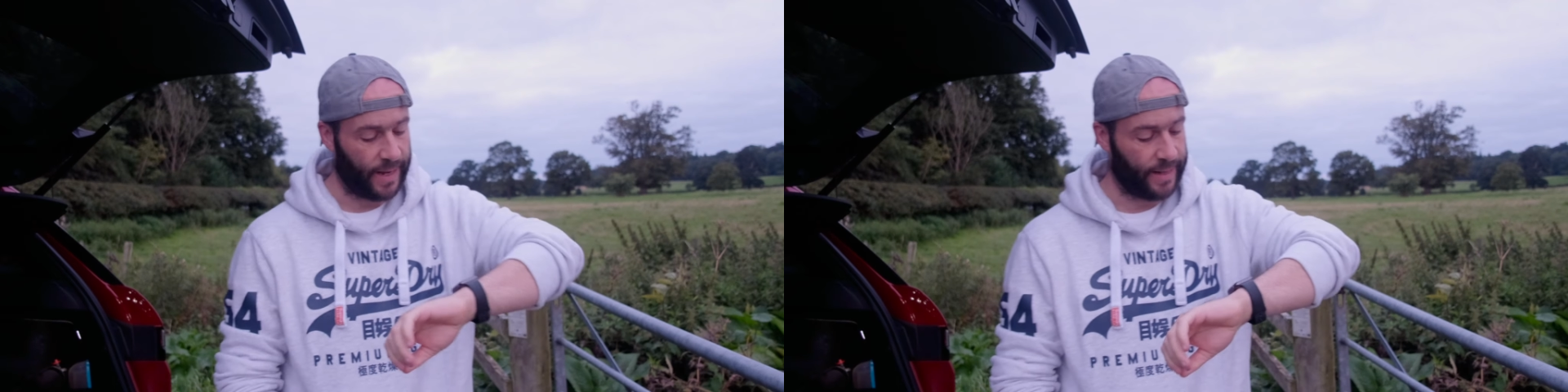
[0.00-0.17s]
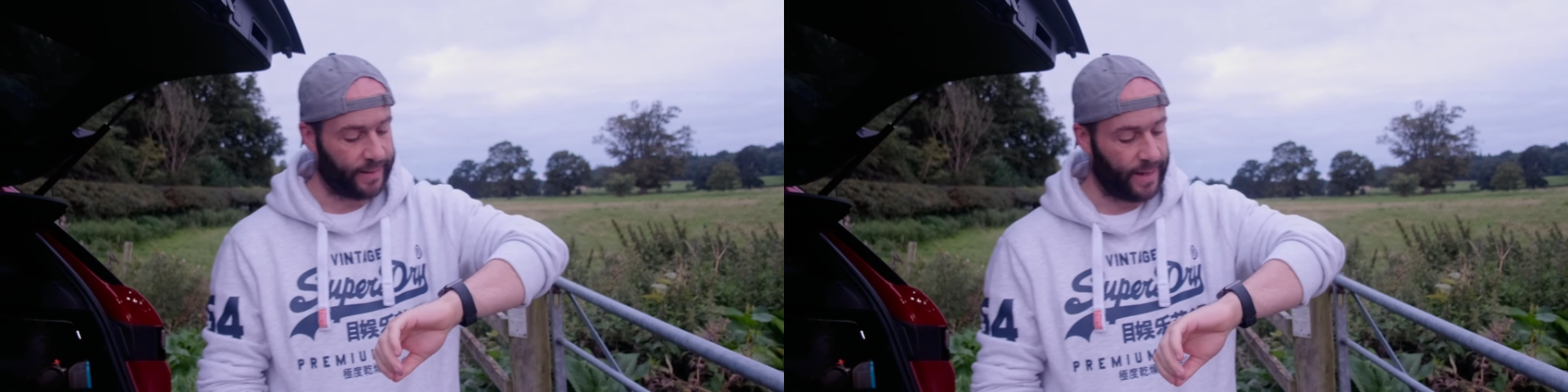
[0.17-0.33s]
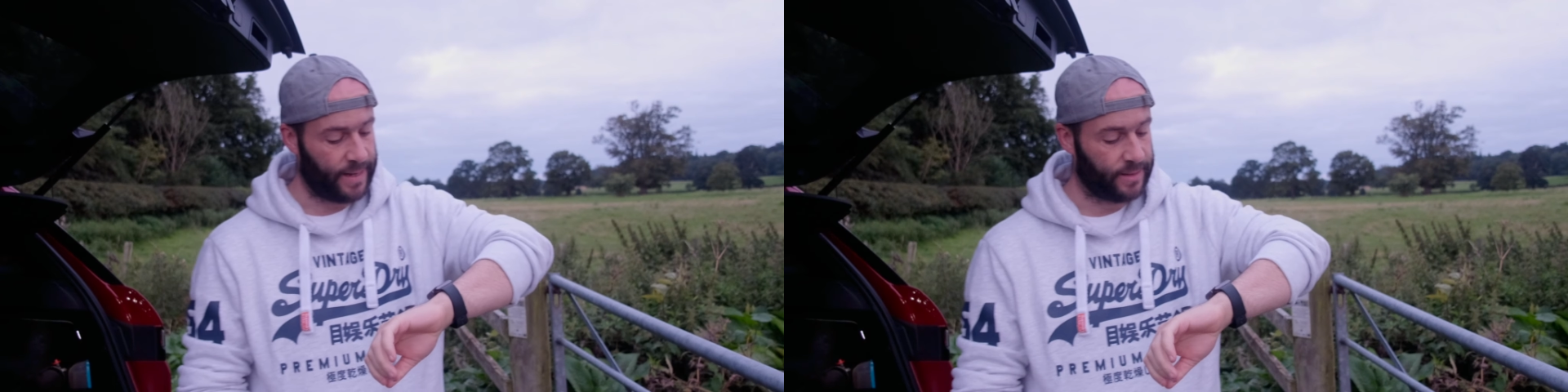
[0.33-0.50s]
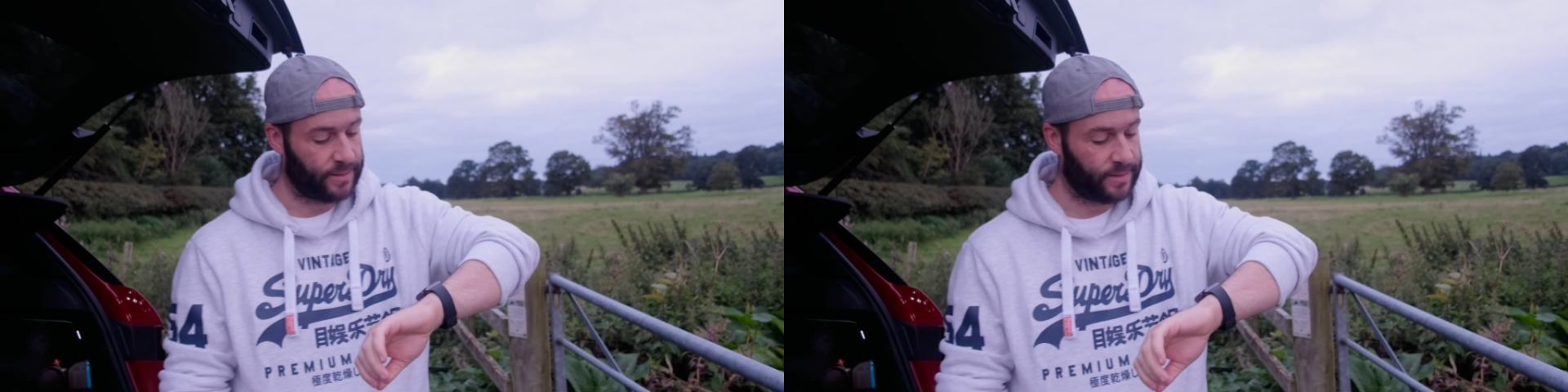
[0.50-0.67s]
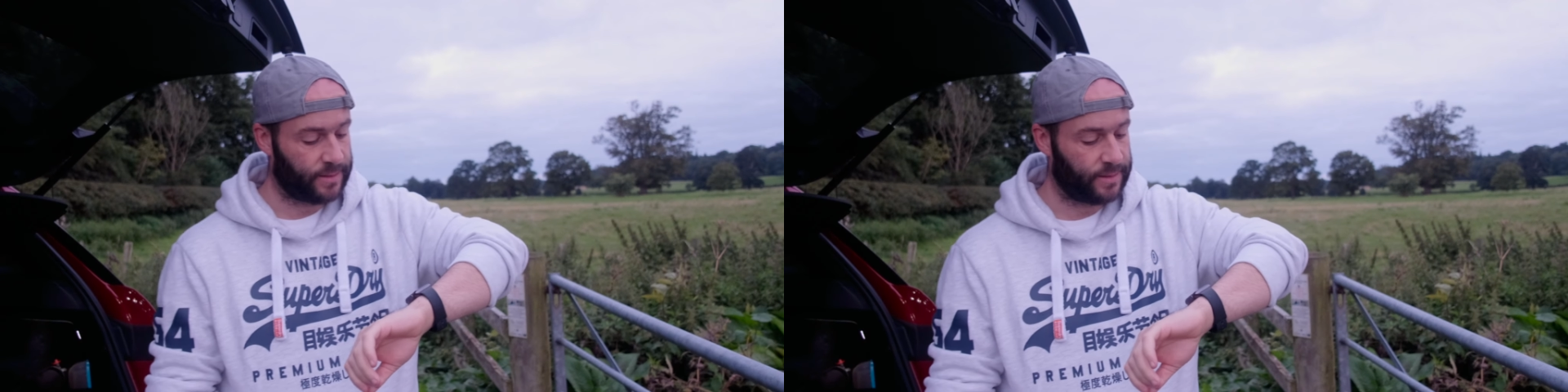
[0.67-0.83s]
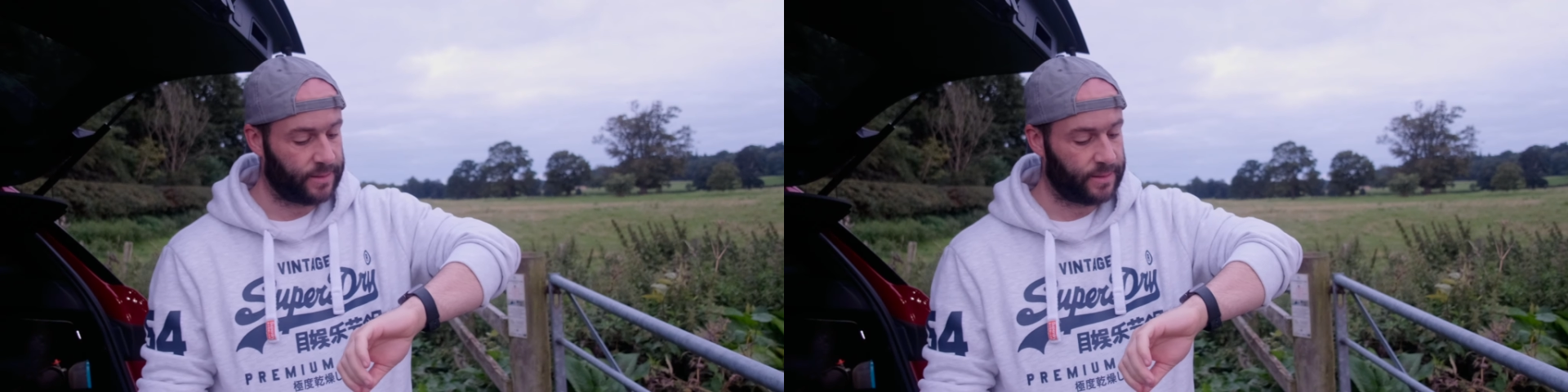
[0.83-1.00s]
It
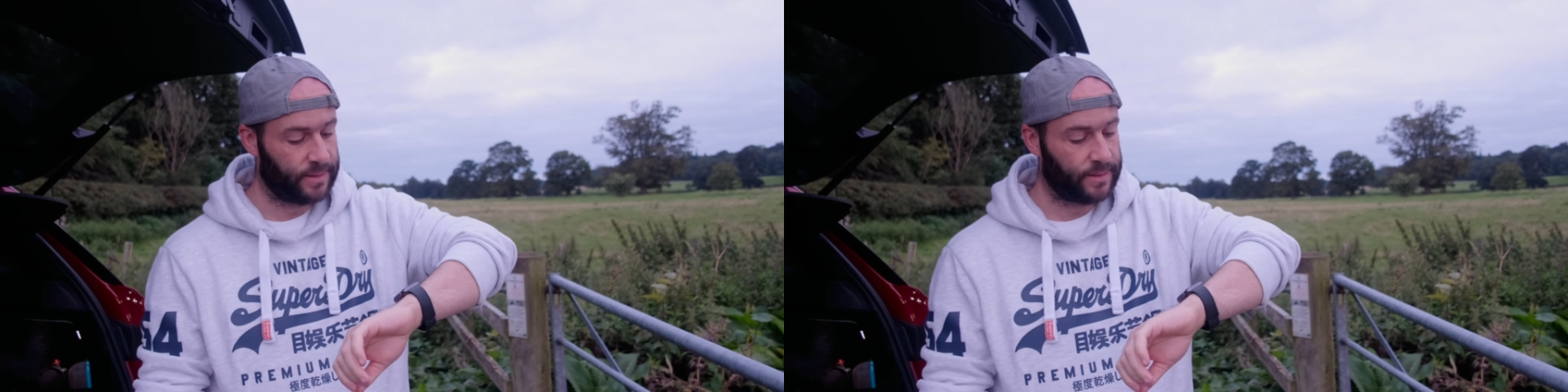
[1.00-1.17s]
is